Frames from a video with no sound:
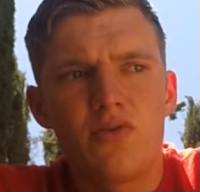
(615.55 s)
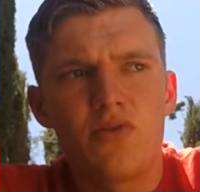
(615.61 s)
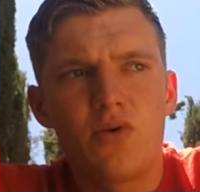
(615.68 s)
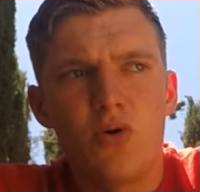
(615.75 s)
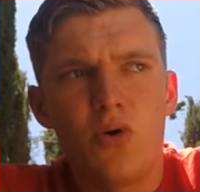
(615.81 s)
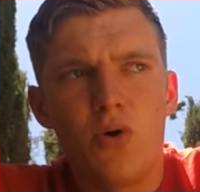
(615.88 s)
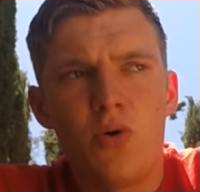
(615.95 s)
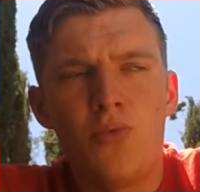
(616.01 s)
the
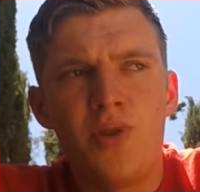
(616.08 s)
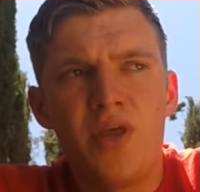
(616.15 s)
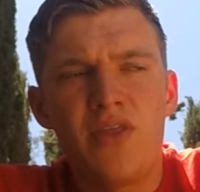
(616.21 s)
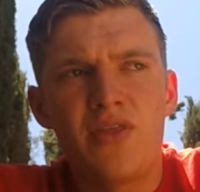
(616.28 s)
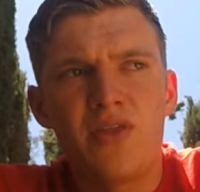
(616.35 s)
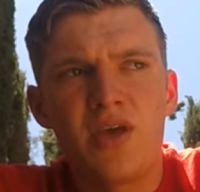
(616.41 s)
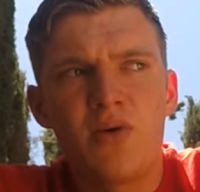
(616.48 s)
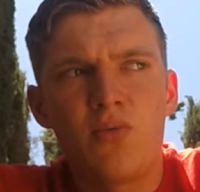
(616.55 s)
only
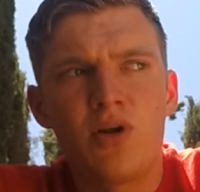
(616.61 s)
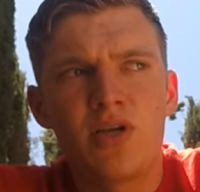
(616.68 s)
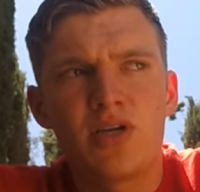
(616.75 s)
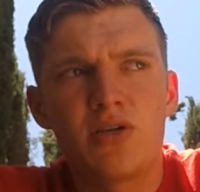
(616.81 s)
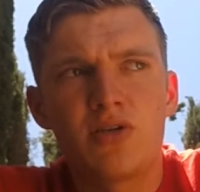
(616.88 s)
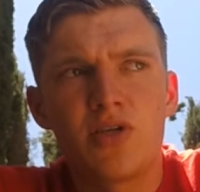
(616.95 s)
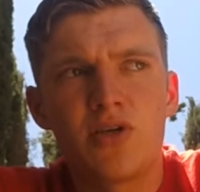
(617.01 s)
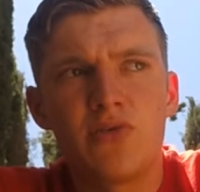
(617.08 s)
thing one
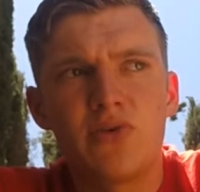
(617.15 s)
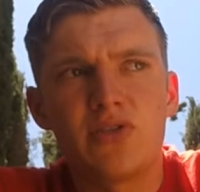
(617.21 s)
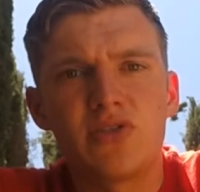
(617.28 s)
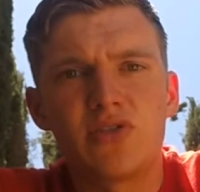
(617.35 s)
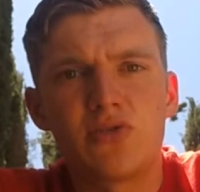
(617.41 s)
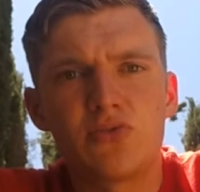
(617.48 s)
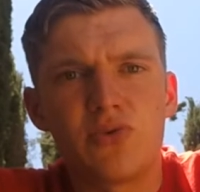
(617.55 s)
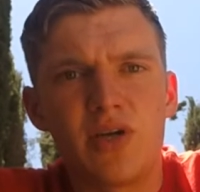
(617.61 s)
can do is
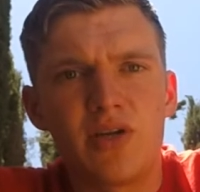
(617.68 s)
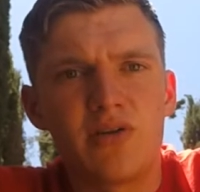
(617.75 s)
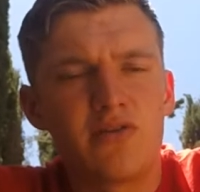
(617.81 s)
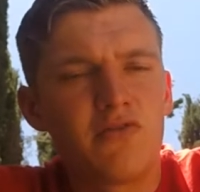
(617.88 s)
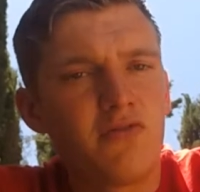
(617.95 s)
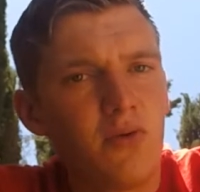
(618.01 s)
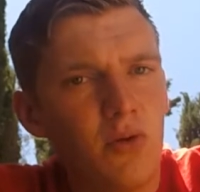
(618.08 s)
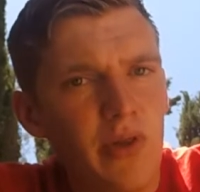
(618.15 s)
surrender
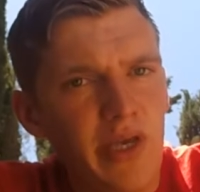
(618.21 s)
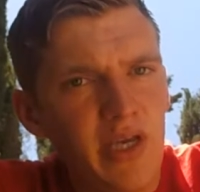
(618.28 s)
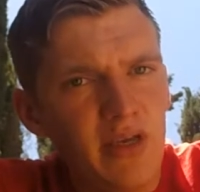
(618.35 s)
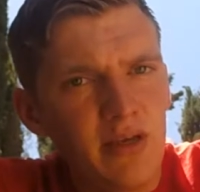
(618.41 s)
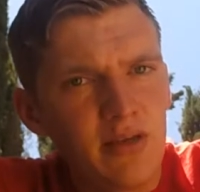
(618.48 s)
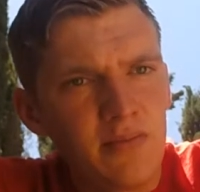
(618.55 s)
fully,